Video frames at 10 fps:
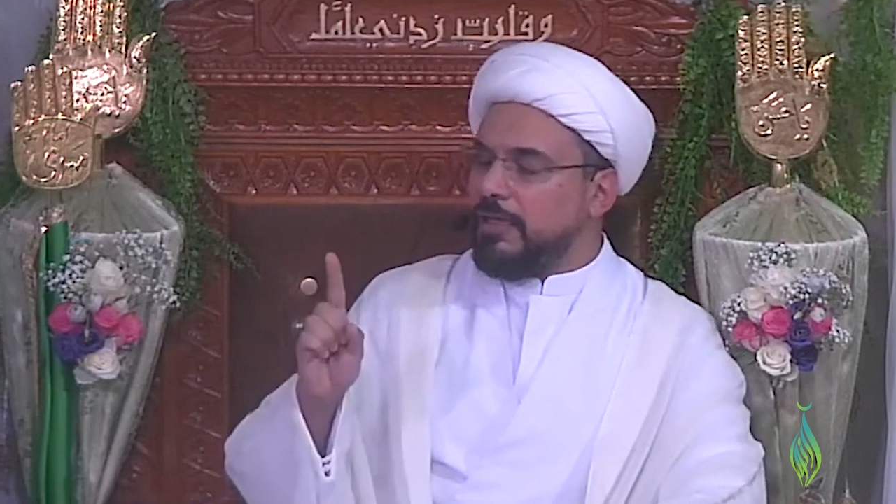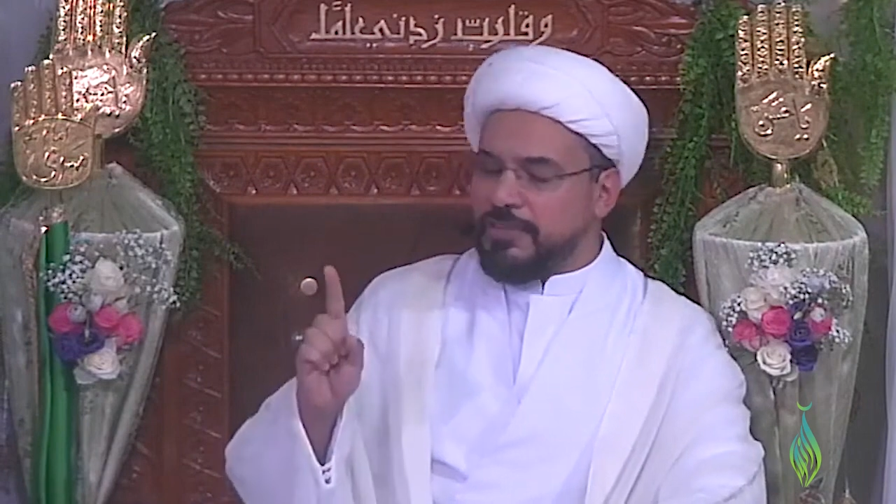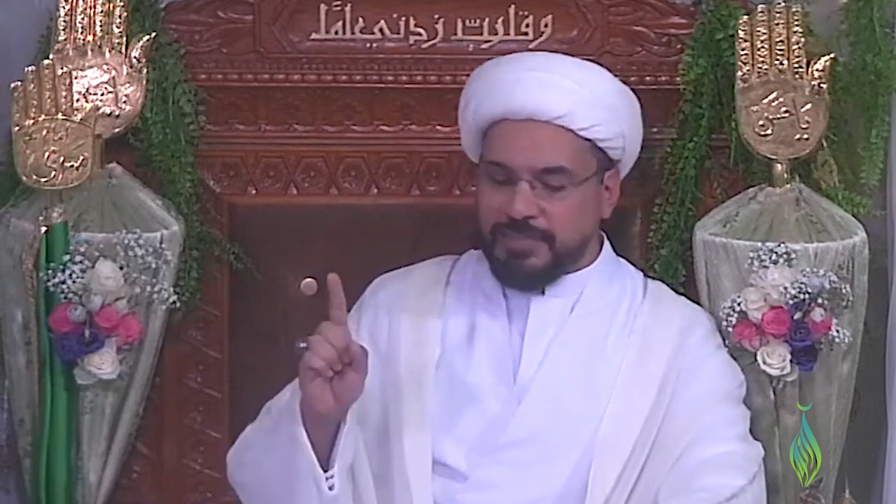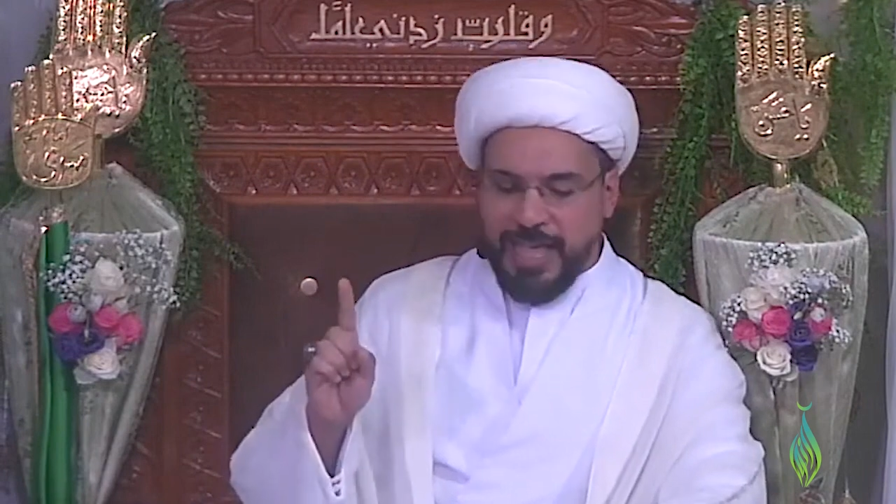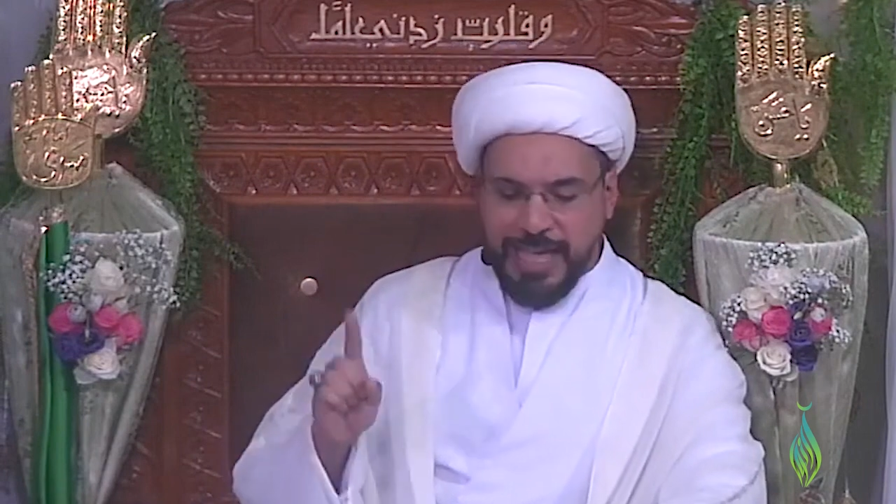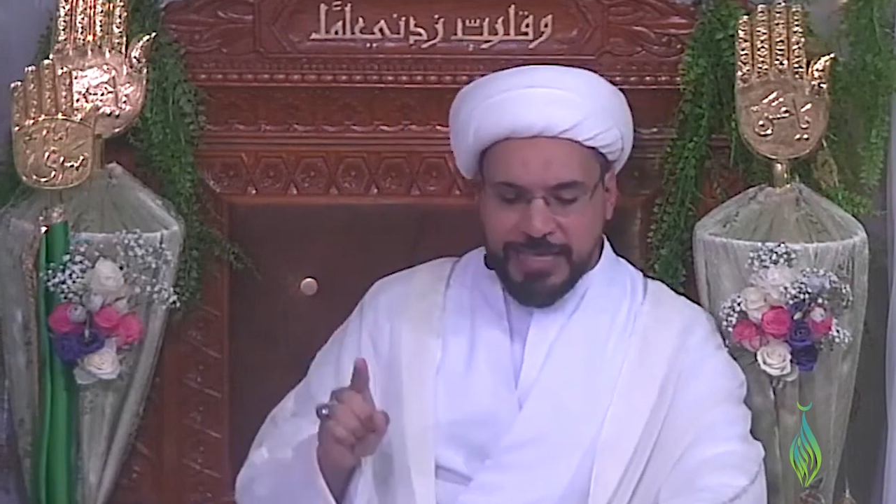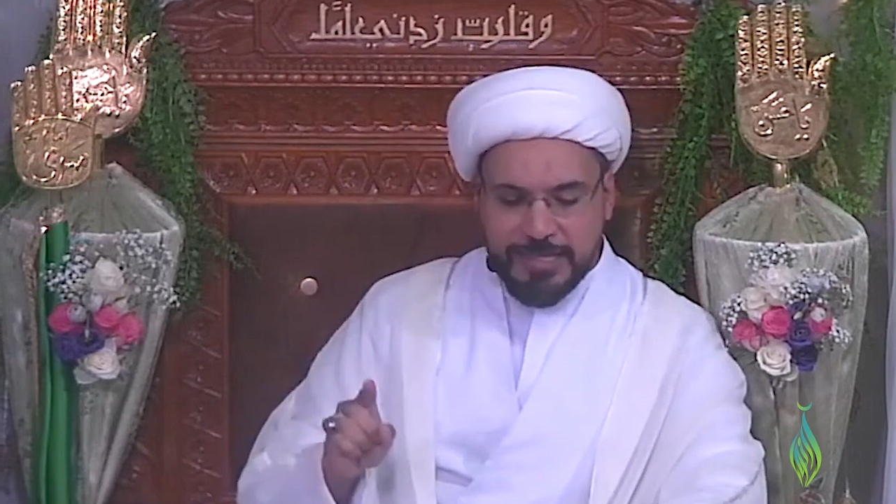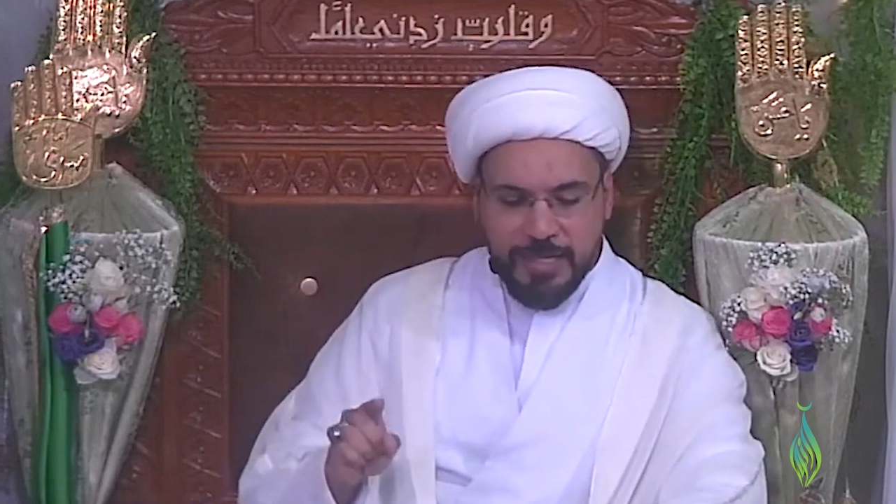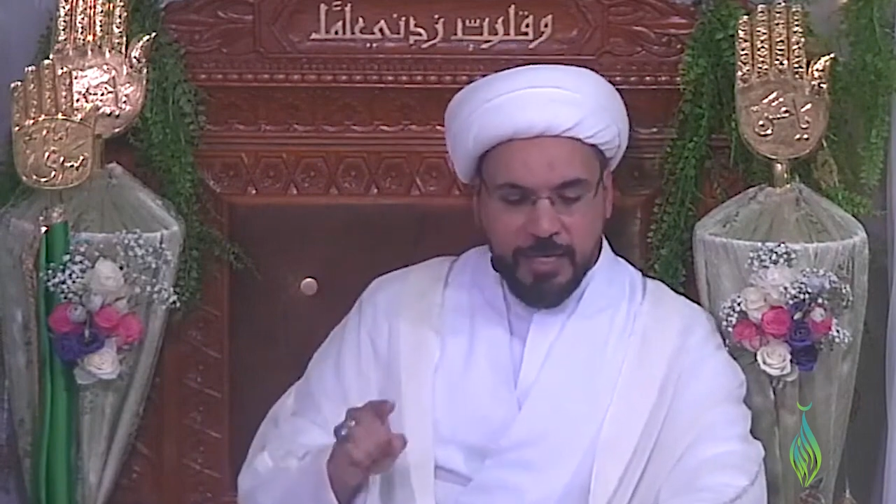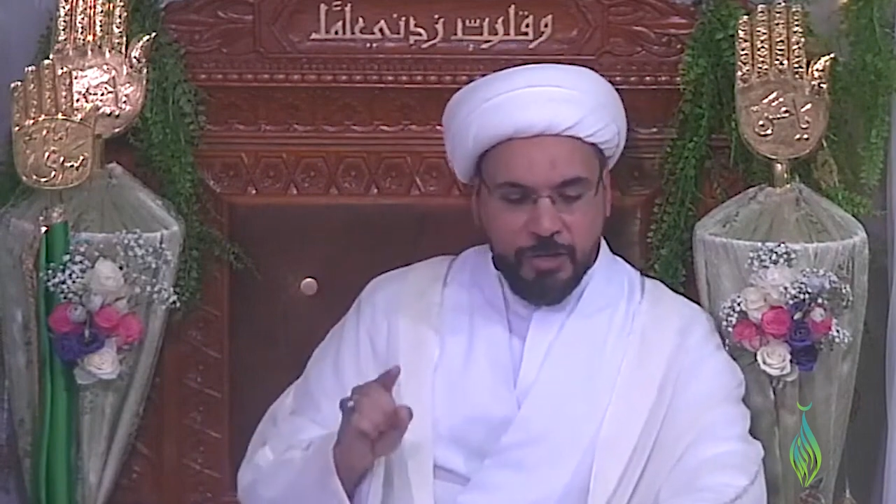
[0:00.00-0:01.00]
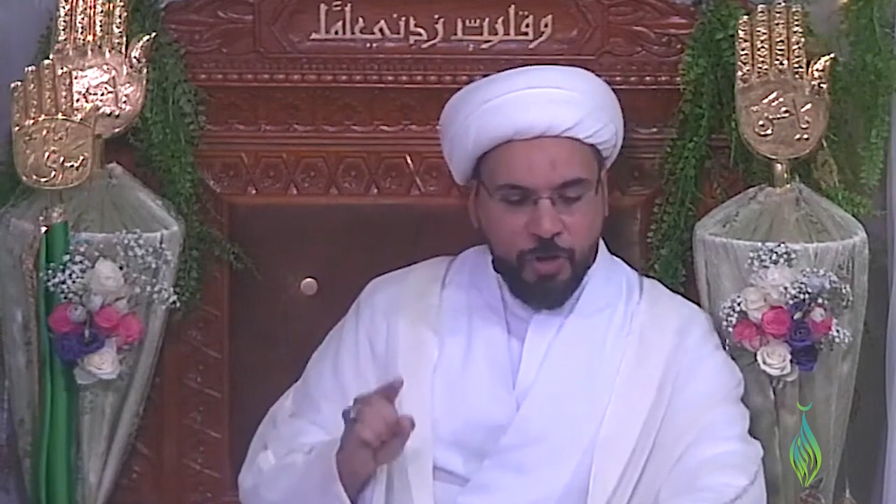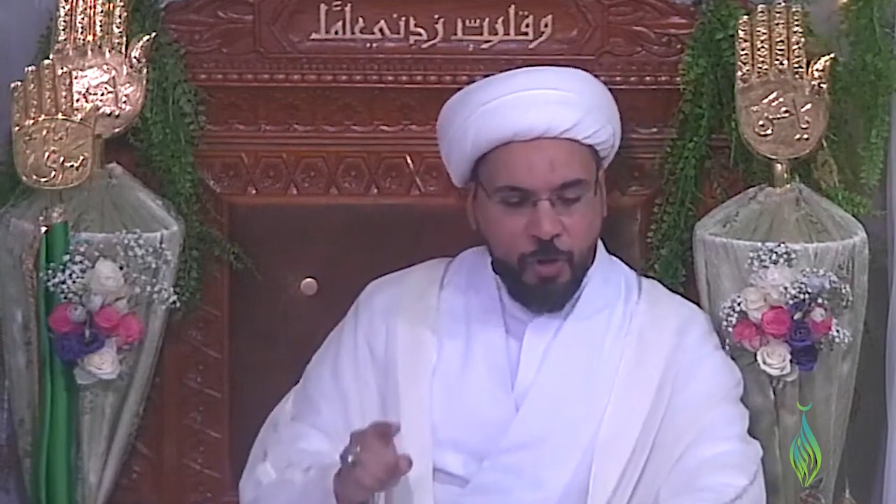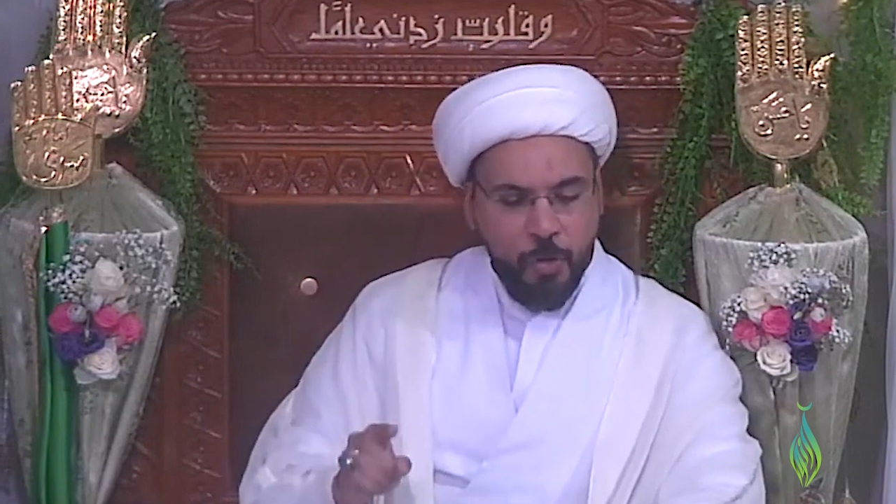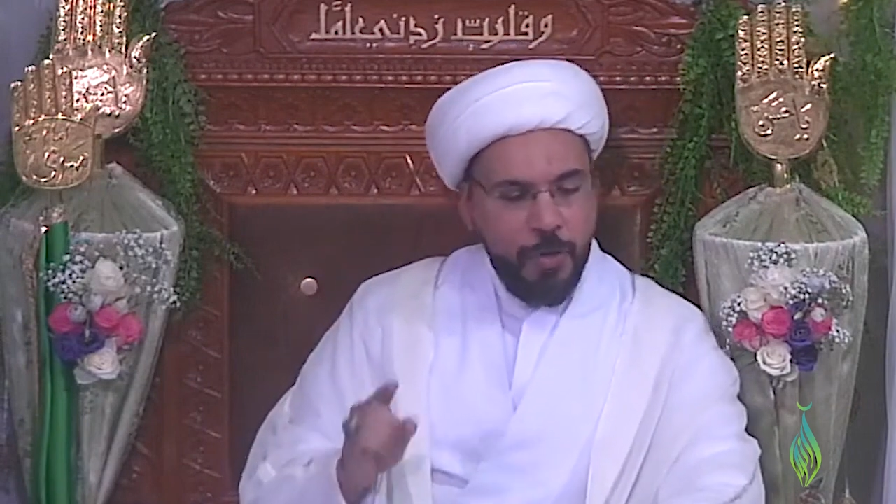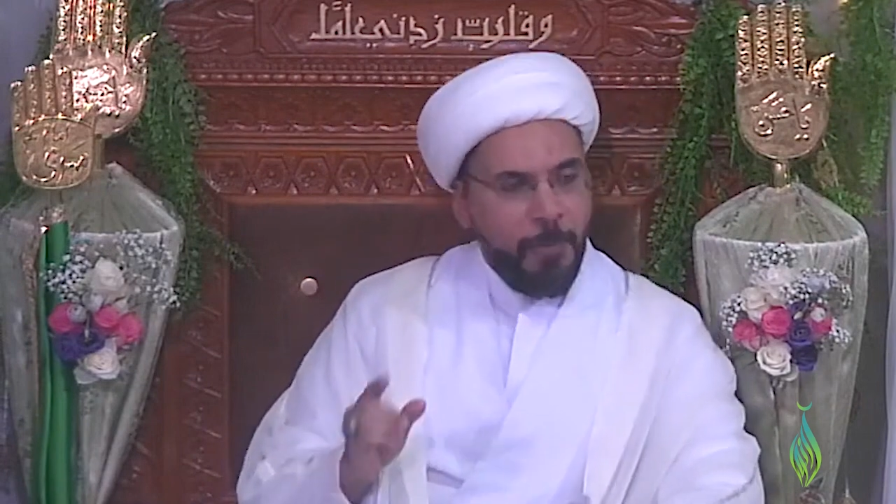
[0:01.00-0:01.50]
that has
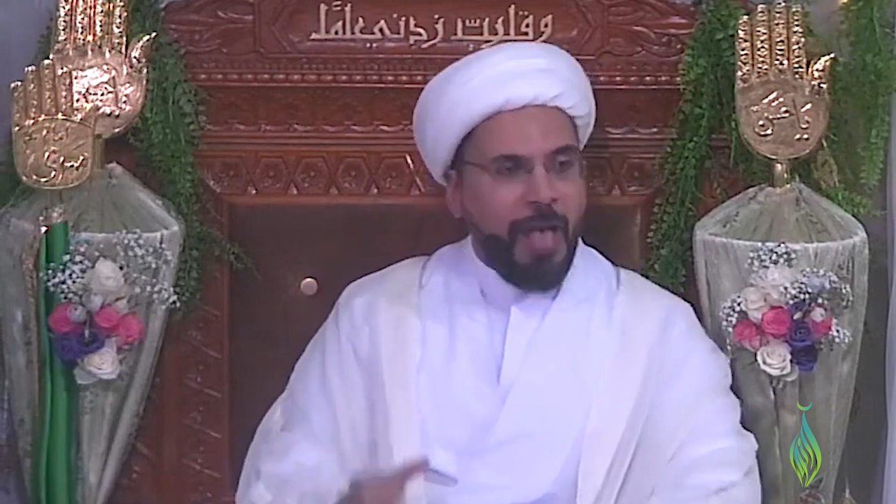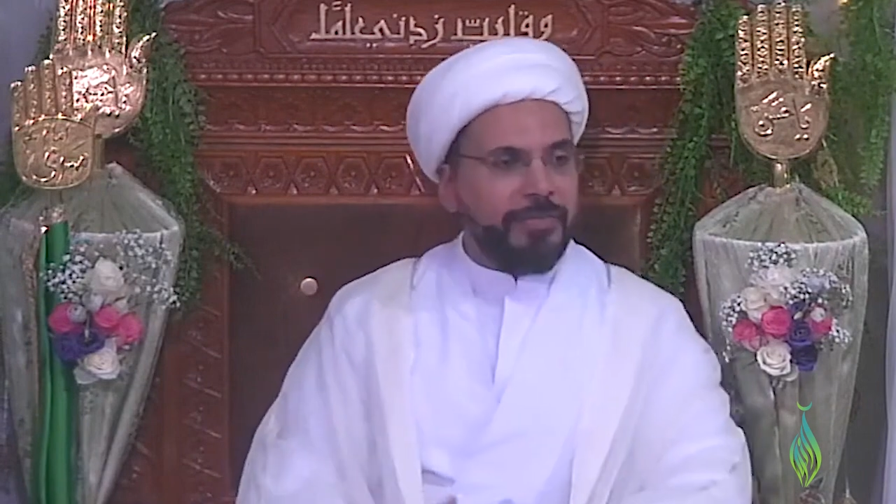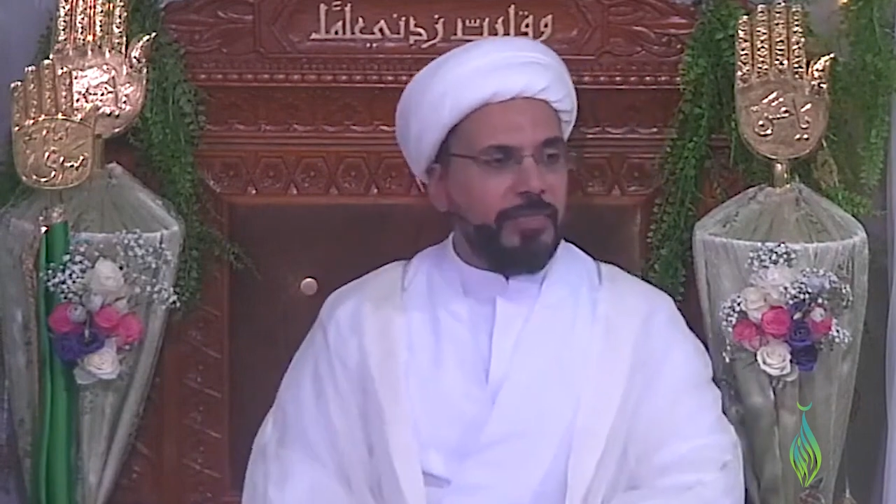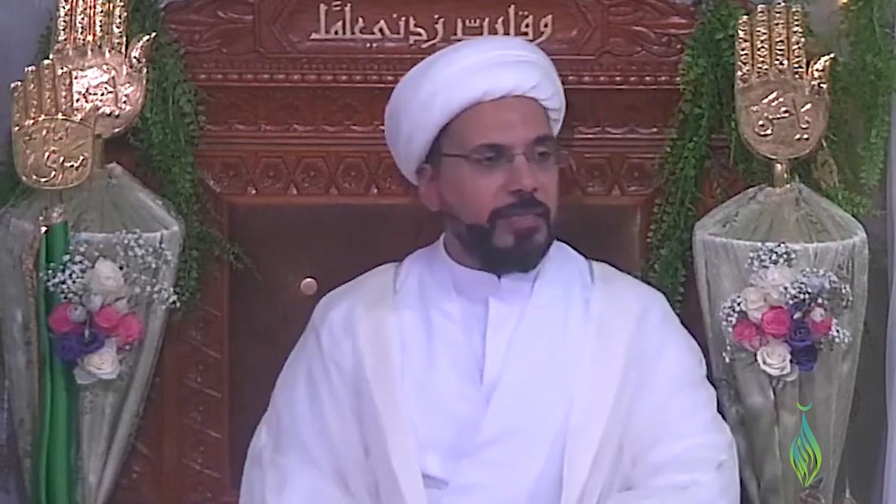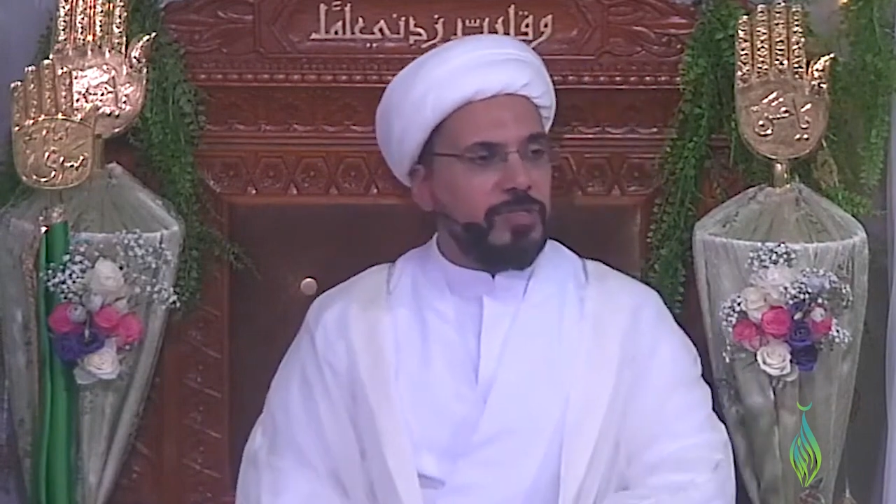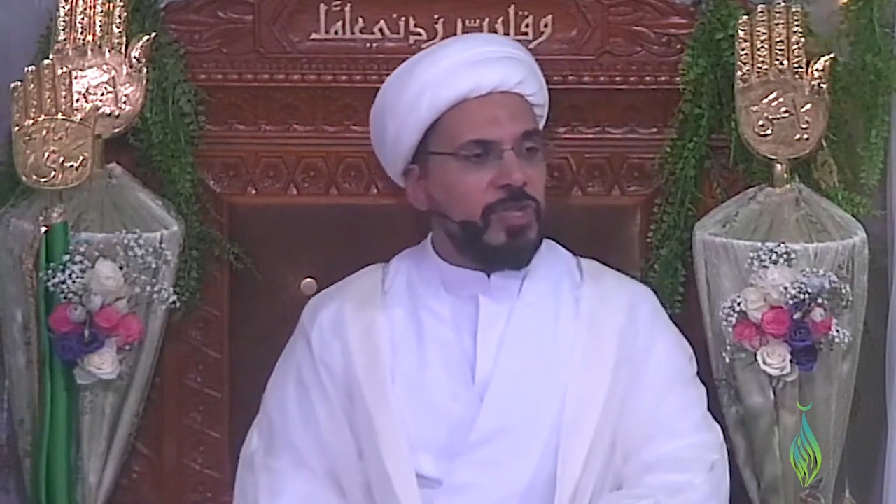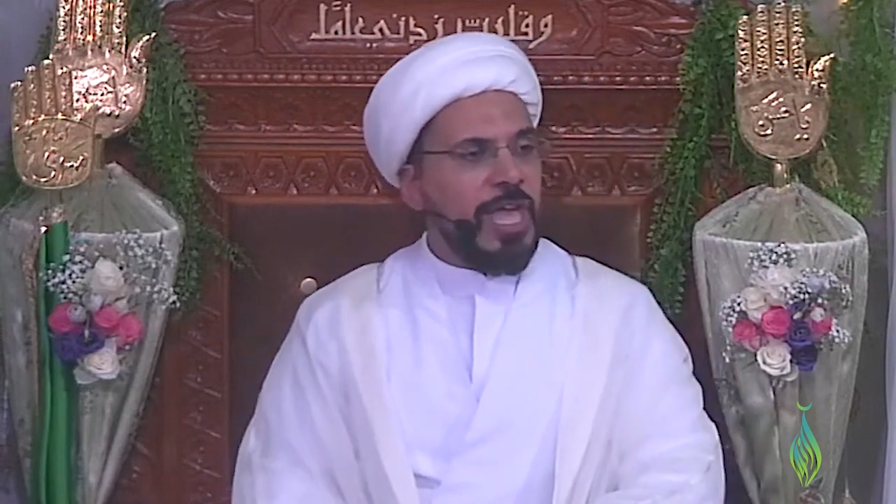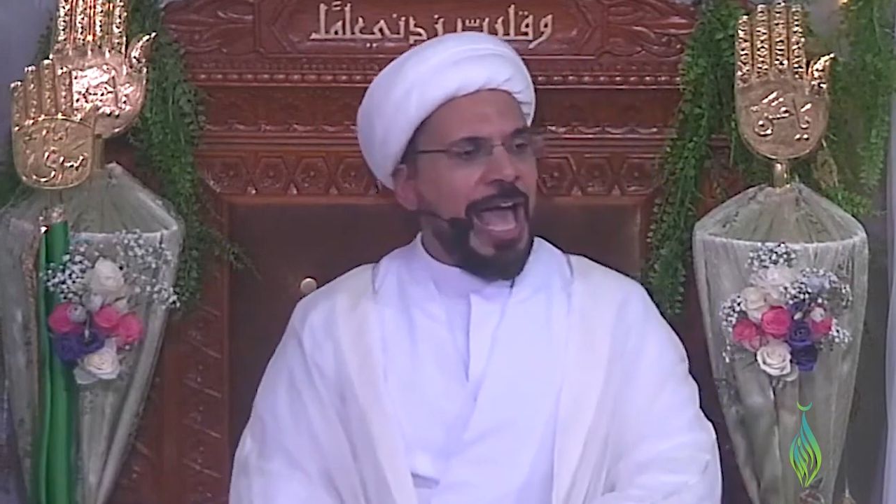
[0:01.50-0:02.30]
no partners.